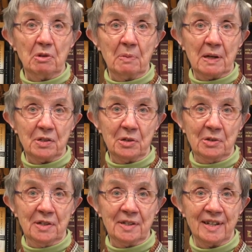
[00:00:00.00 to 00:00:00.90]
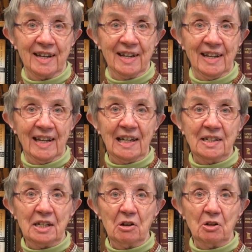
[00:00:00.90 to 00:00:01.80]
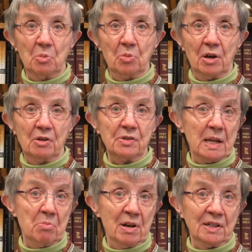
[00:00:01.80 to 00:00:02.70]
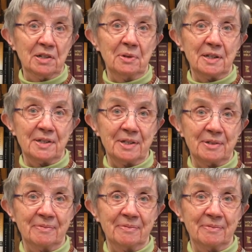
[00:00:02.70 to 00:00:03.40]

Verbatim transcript: with my students and to hear the prayers they bring to us.